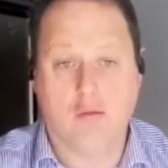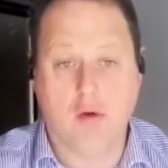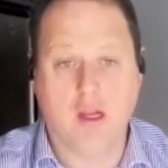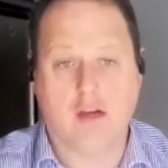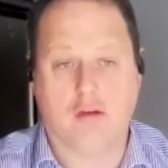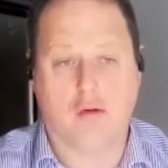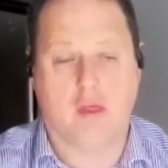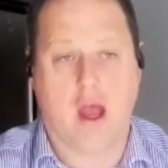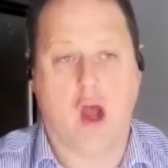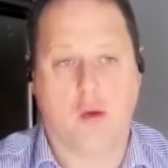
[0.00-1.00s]
really do
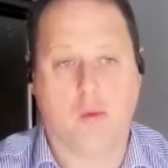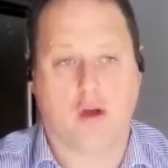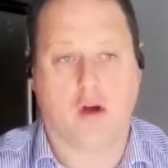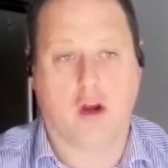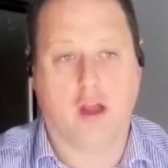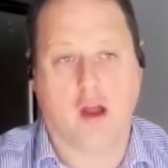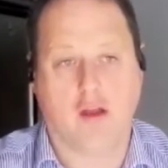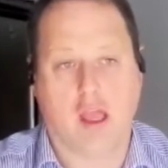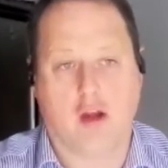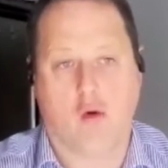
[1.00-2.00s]
their homework on, and
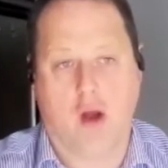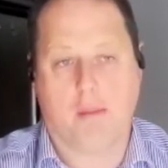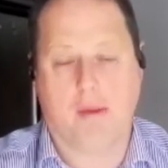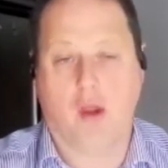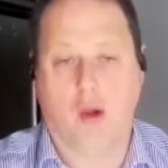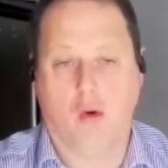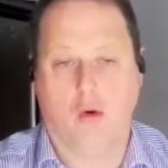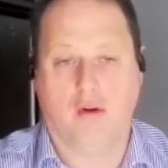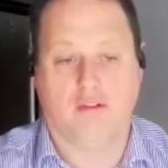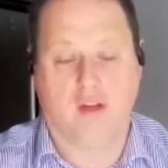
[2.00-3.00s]
don't get caught up in the
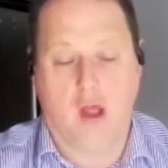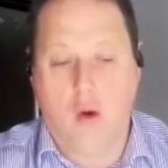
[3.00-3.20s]
lure of,